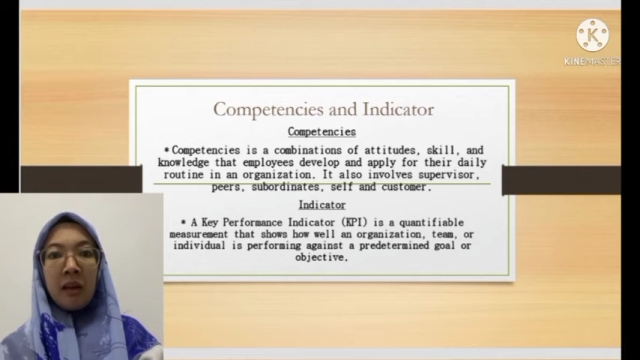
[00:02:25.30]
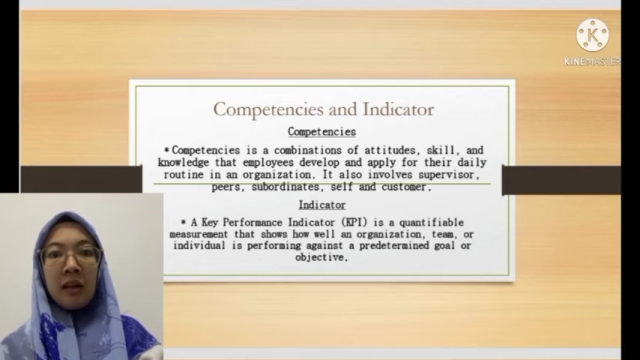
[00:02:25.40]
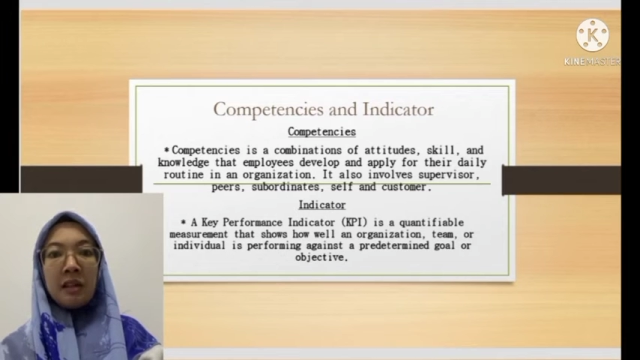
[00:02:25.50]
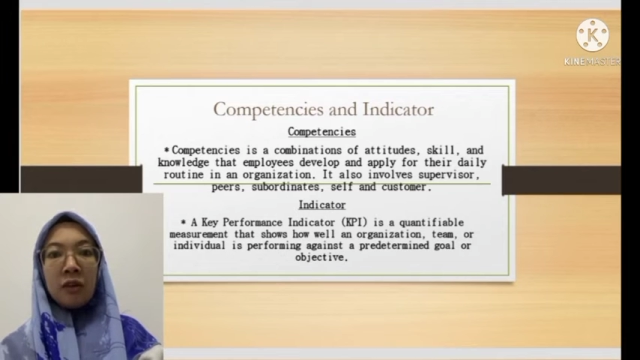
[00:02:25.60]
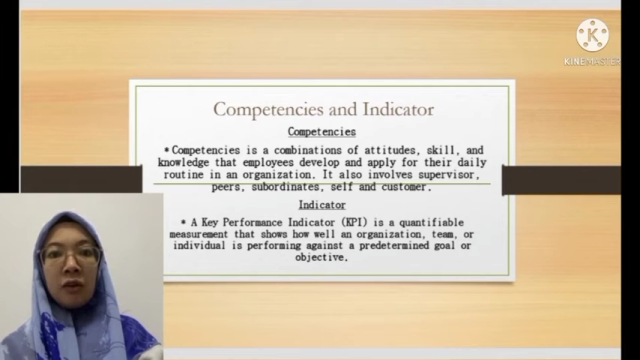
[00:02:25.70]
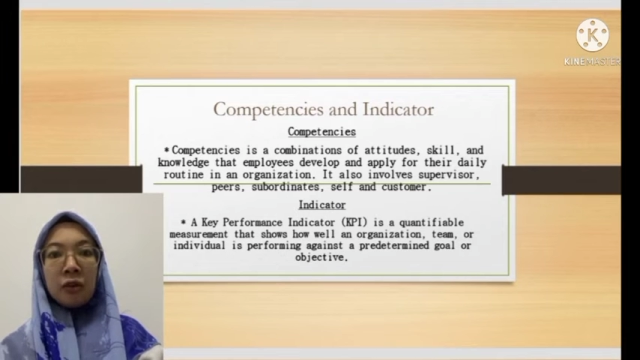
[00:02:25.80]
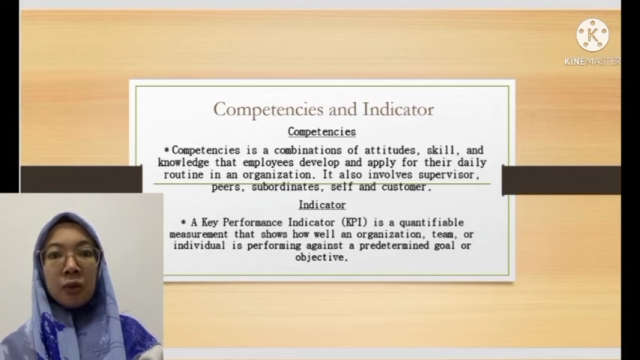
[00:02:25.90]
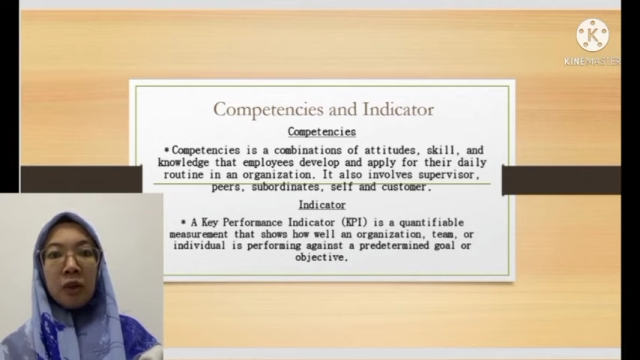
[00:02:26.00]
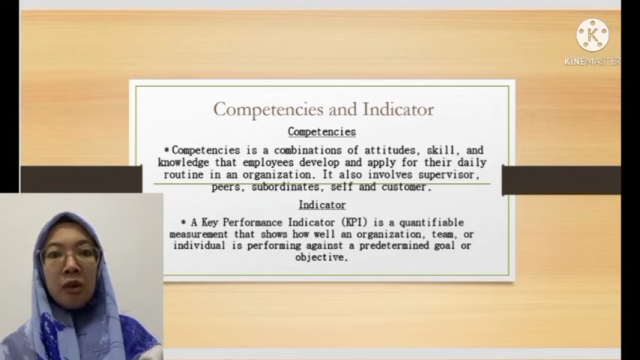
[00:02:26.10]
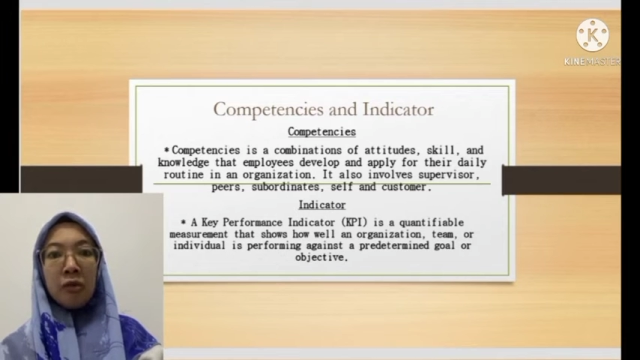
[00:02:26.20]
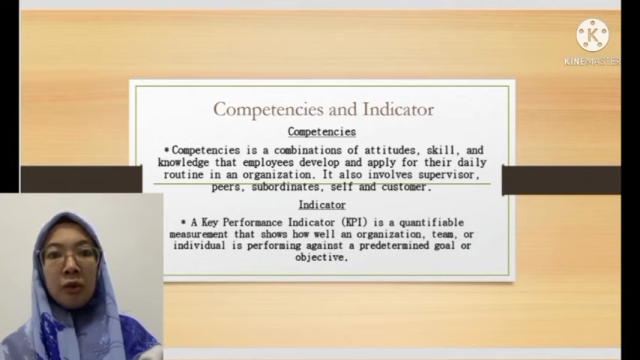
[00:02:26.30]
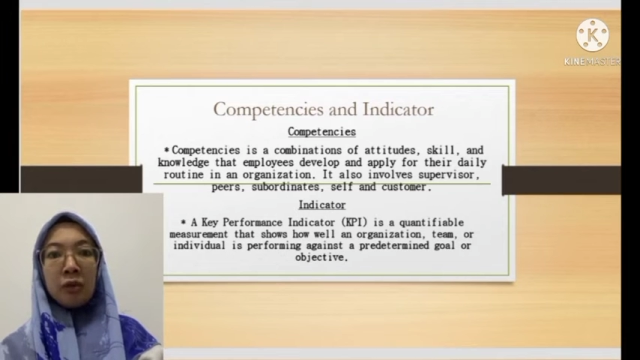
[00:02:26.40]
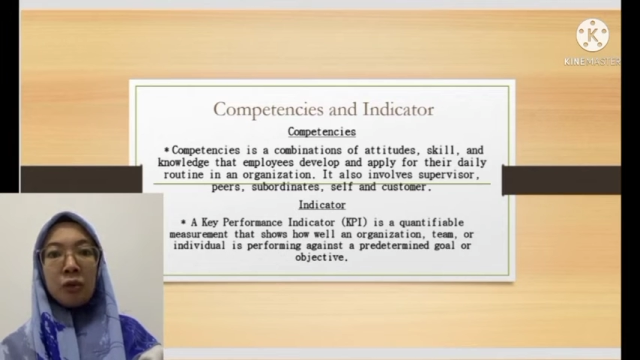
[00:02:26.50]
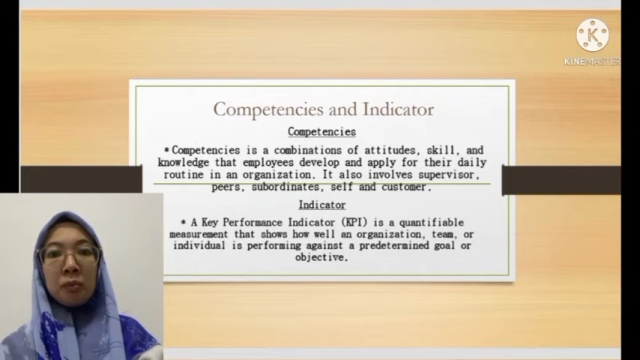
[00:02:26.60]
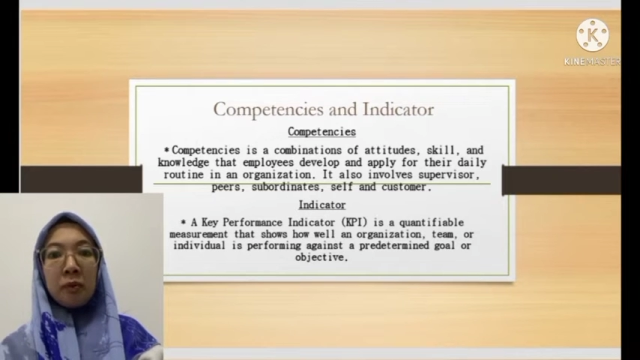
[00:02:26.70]
It also involves
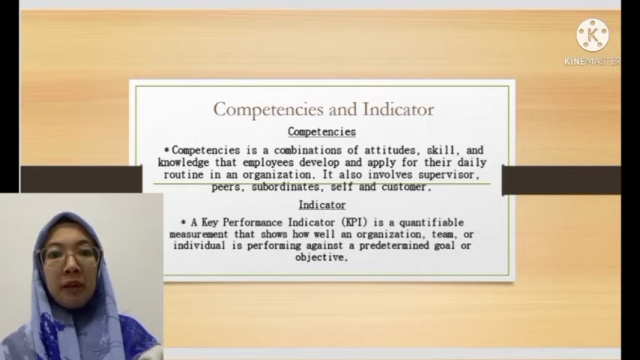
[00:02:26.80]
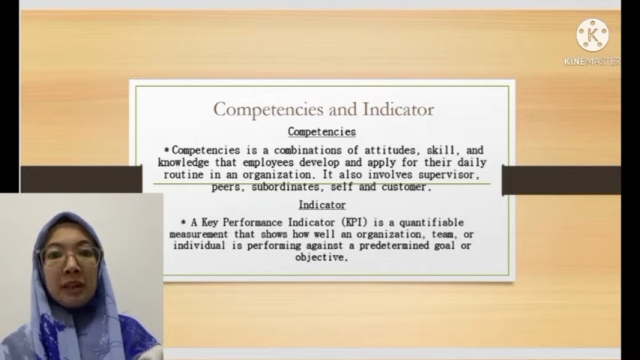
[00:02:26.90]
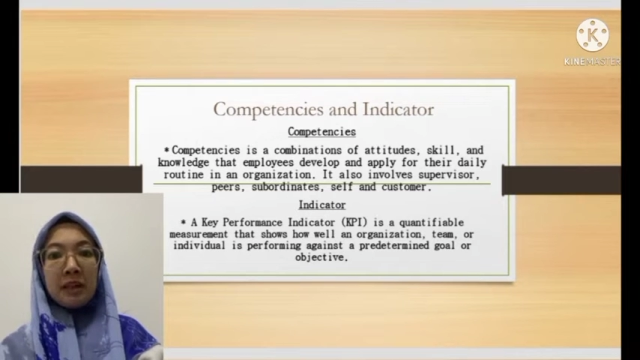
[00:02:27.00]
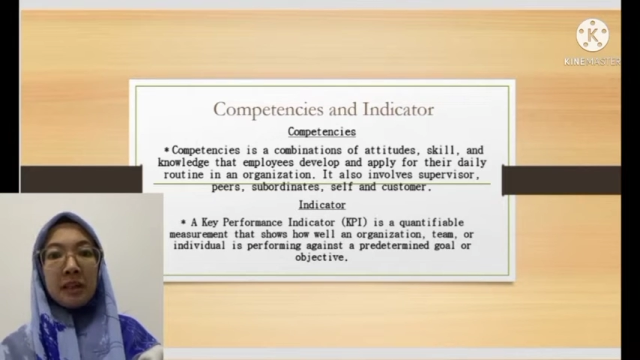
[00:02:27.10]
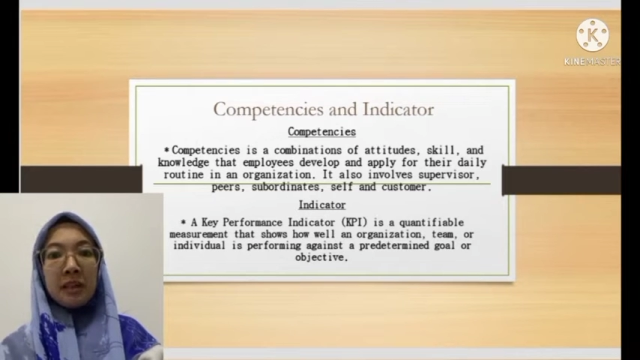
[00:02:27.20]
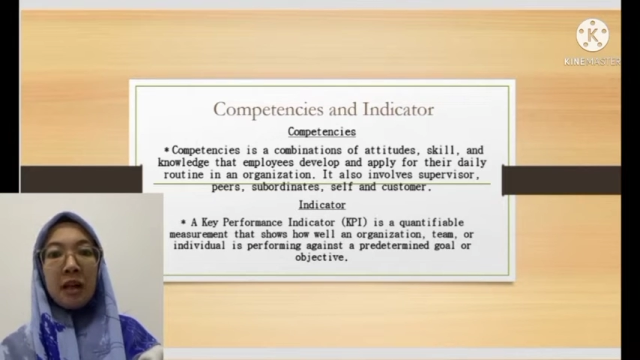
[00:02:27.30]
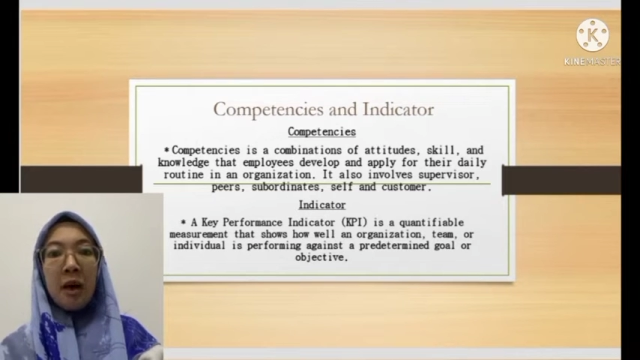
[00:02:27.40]
supervisor,